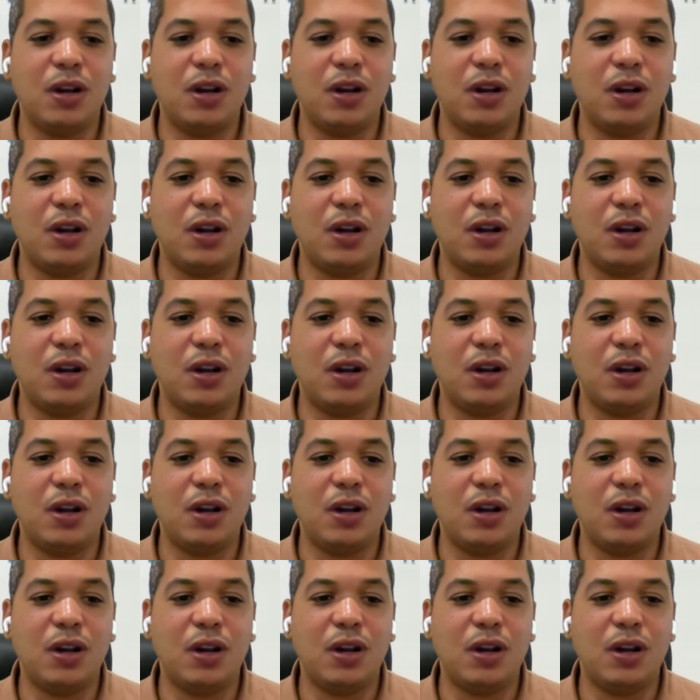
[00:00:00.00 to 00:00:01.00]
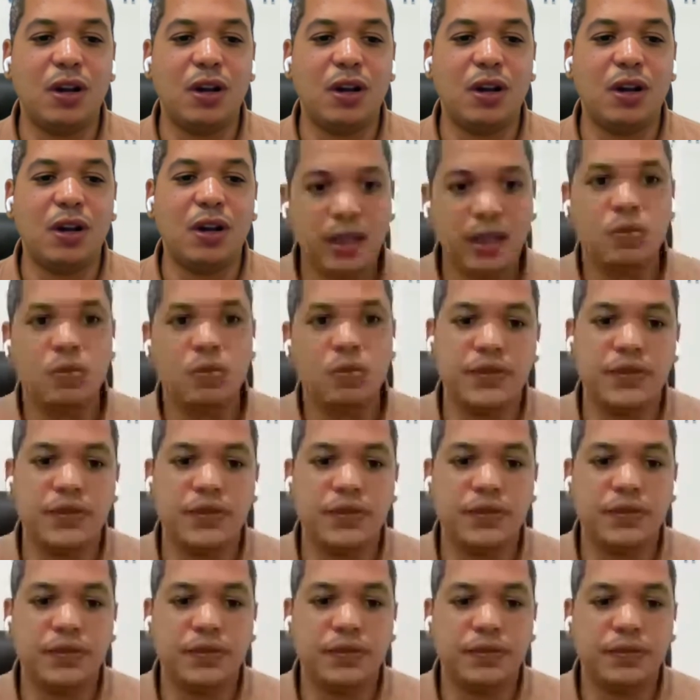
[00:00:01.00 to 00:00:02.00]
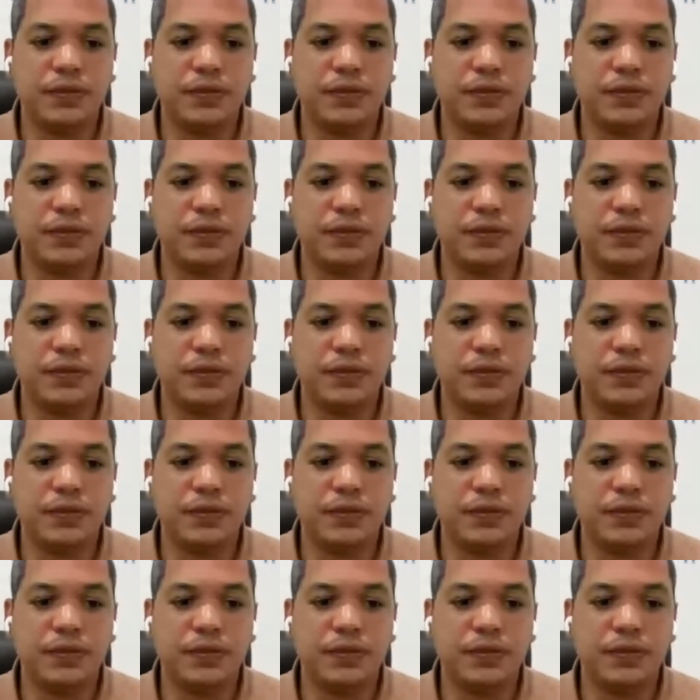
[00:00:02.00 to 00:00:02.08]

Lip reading: This is what we need to educate ourselves on.